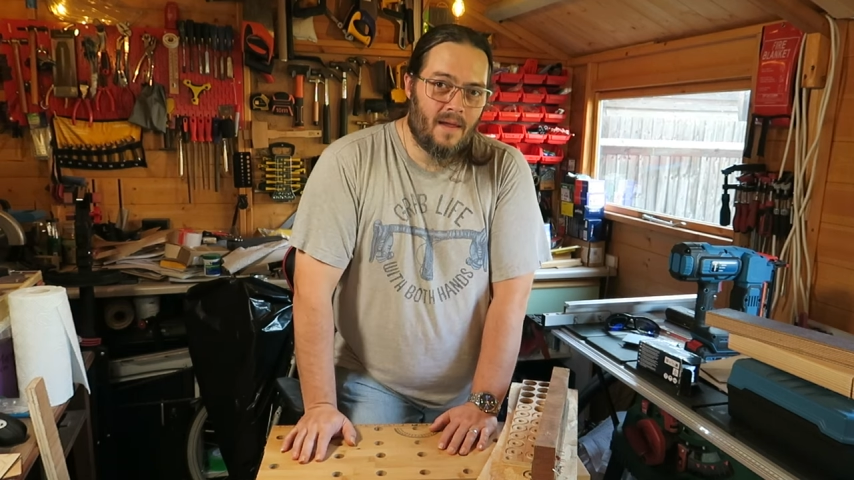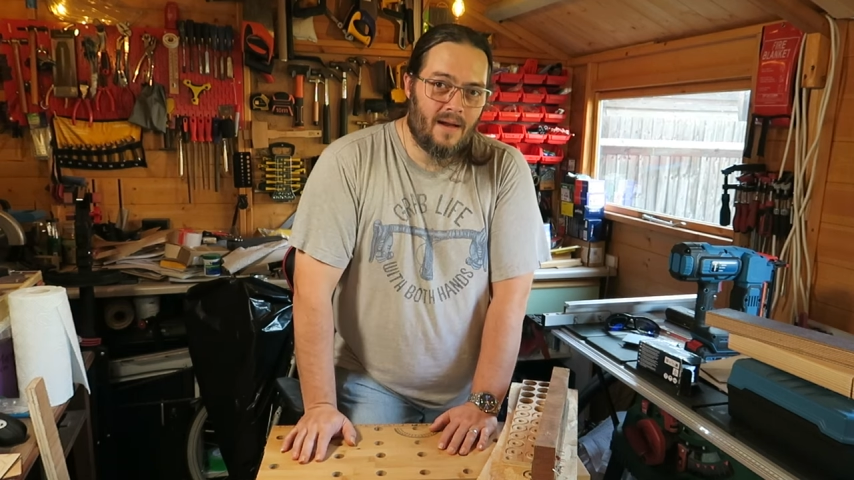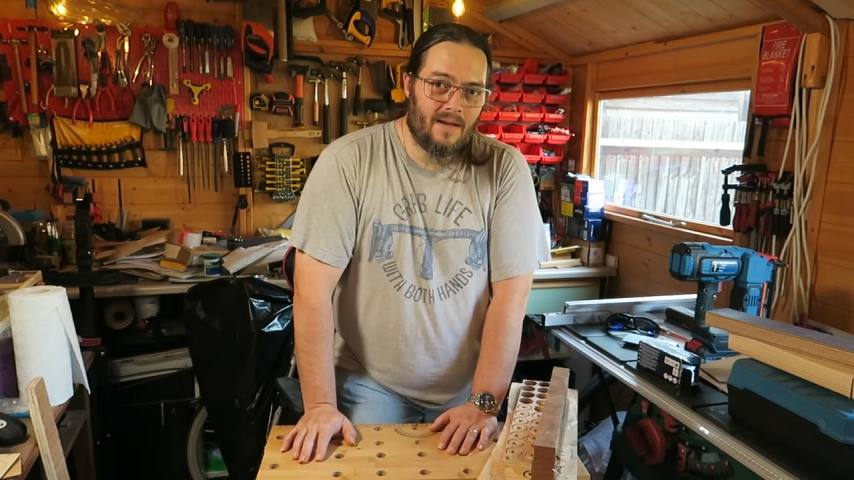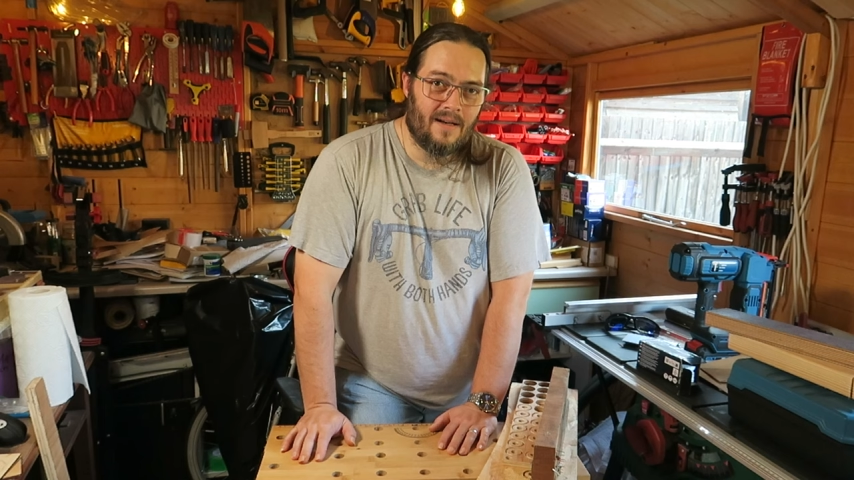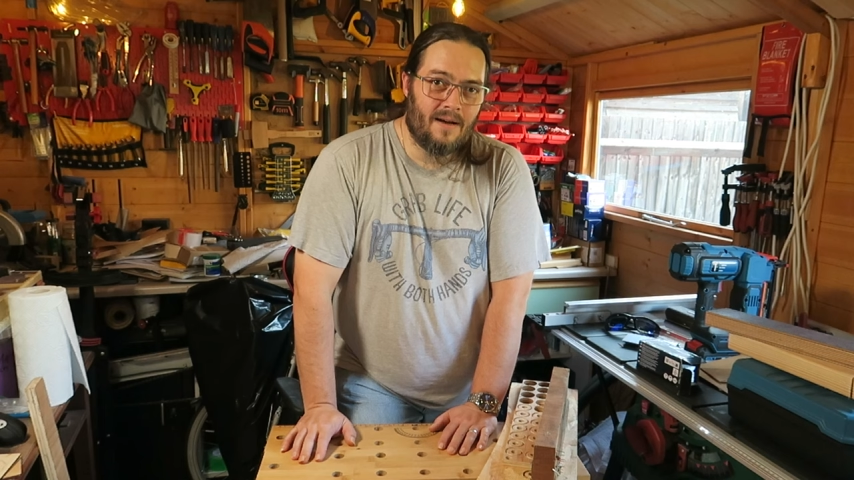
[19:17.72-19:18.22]

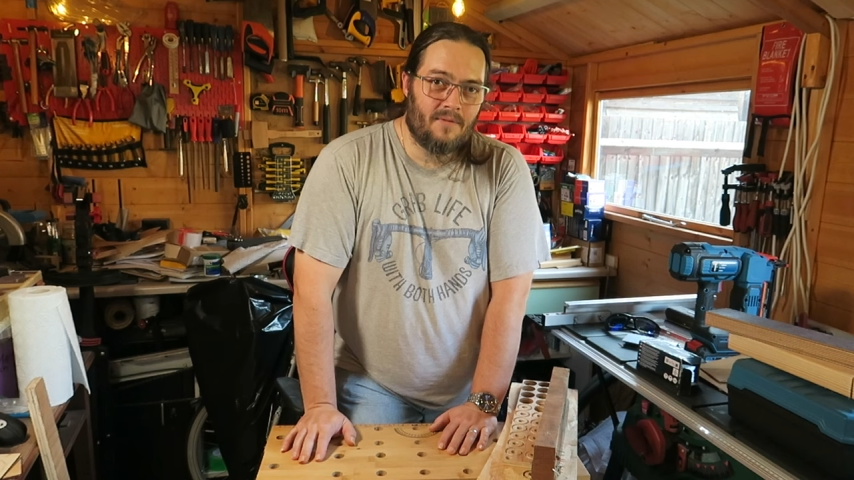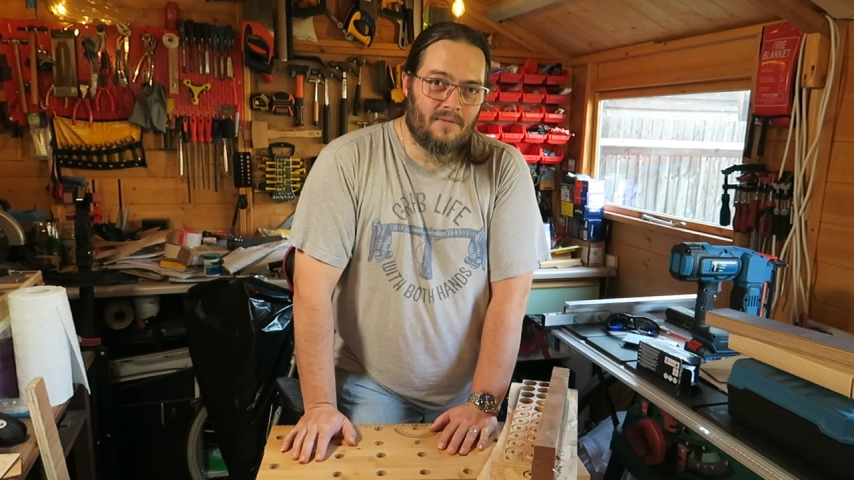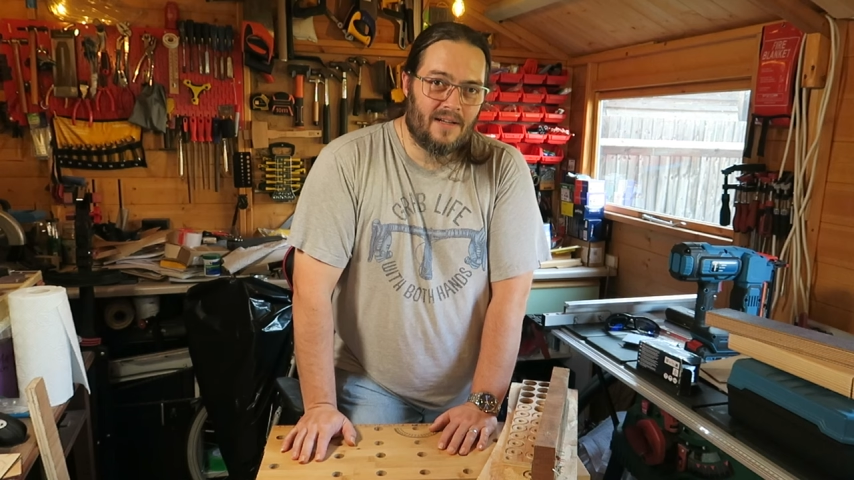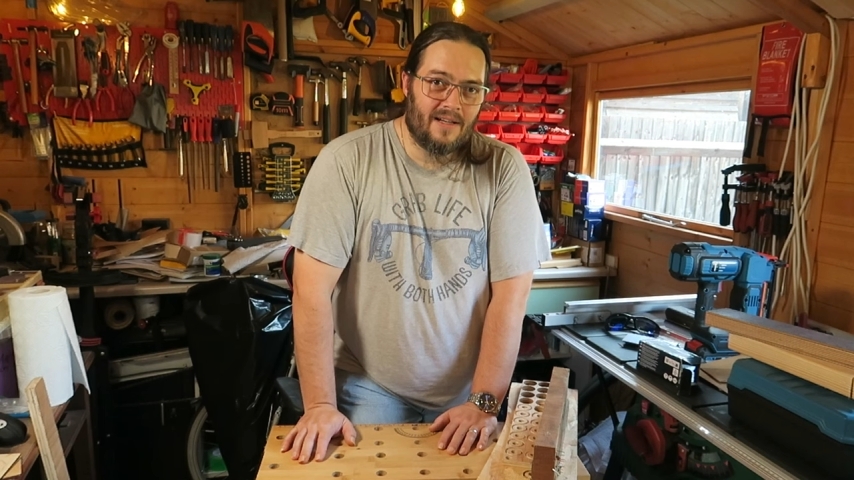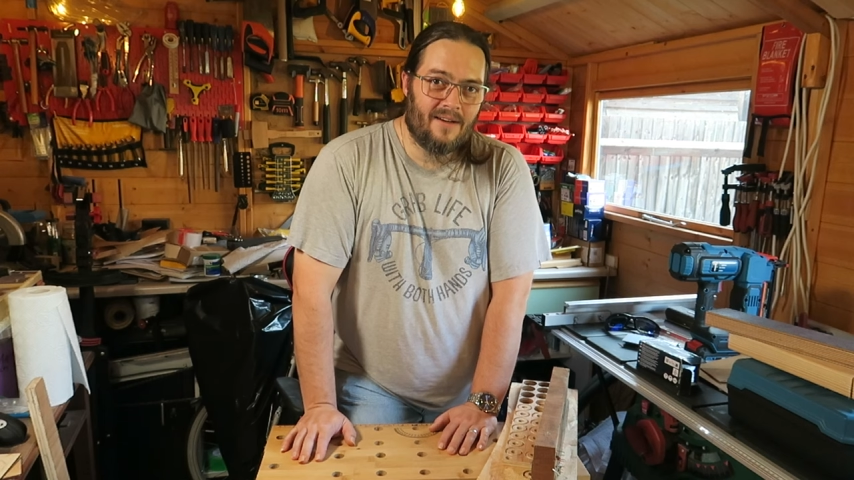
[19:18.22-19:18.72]
in another
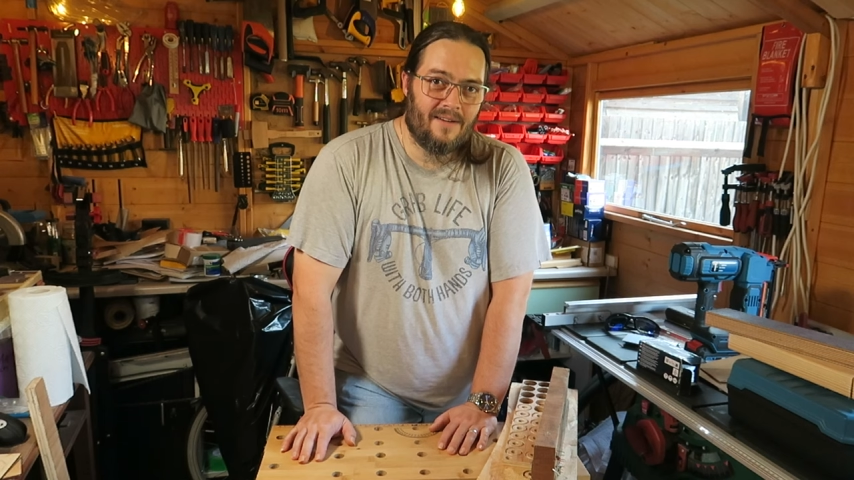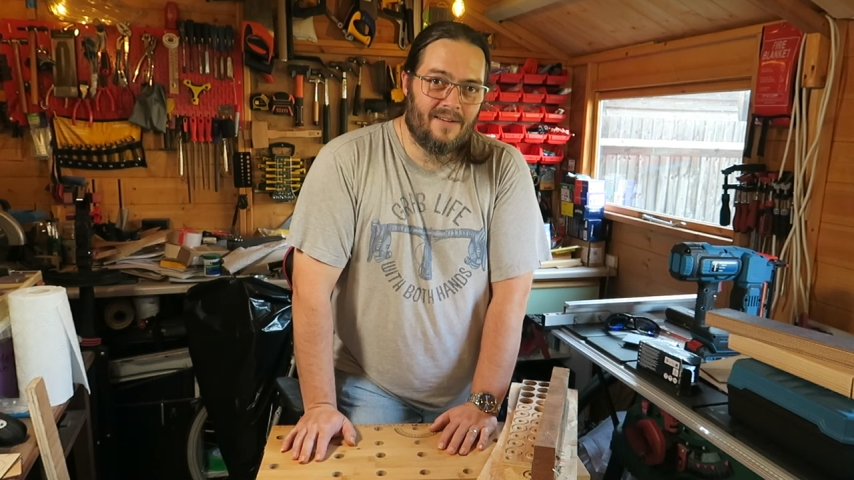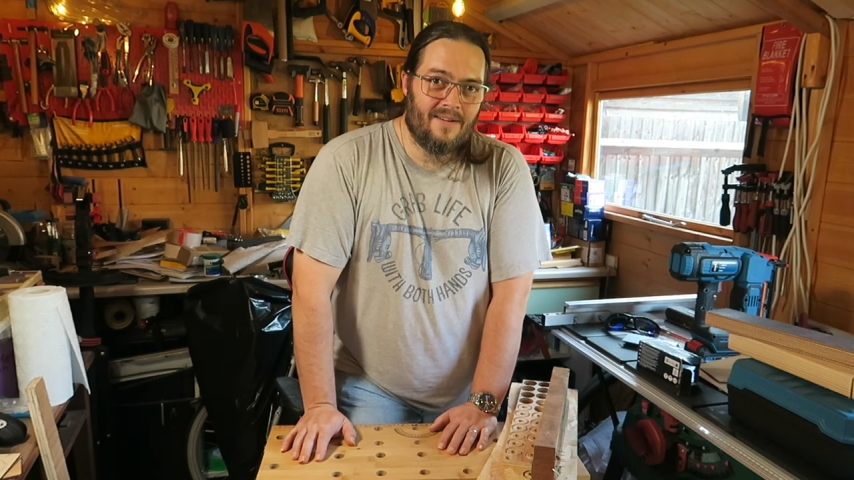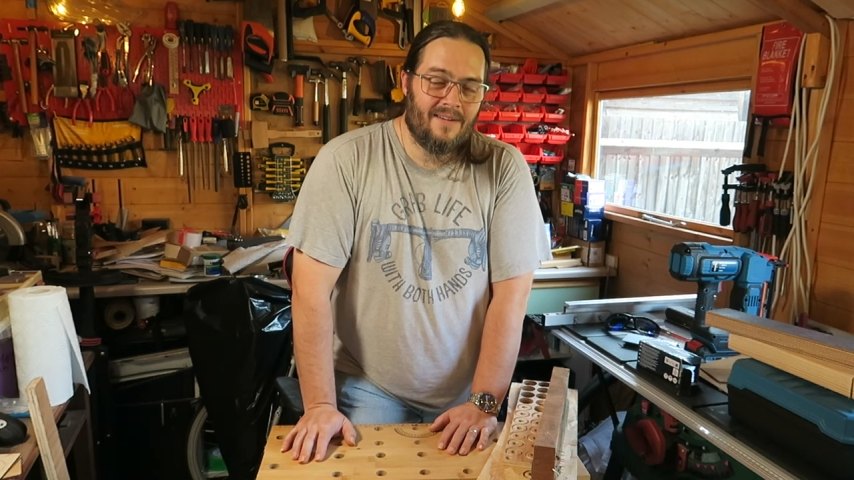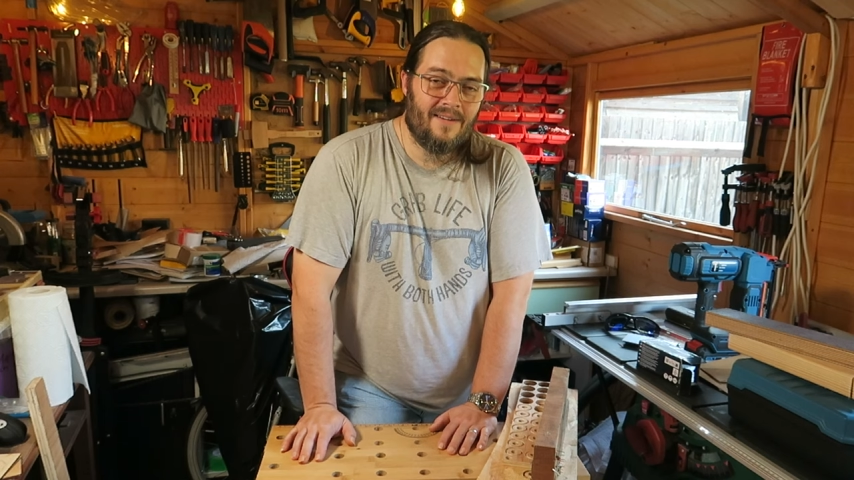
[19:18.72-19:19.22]
video. And it might take all 3 of
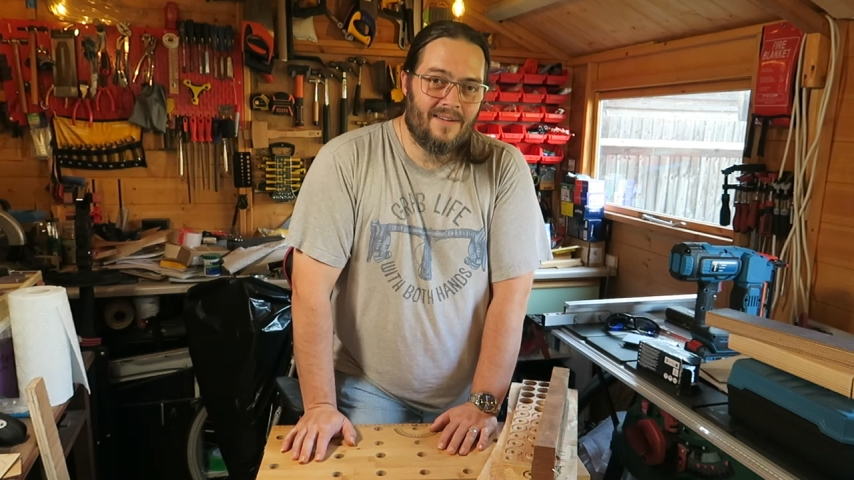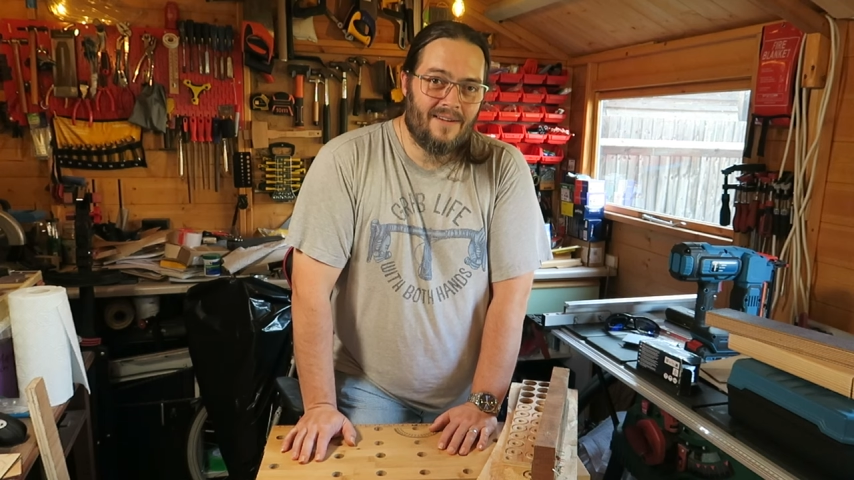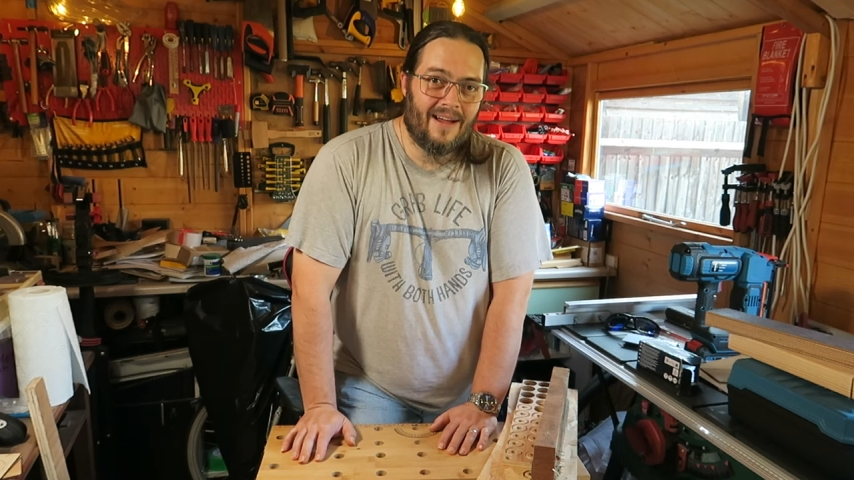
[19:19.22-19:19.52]
us.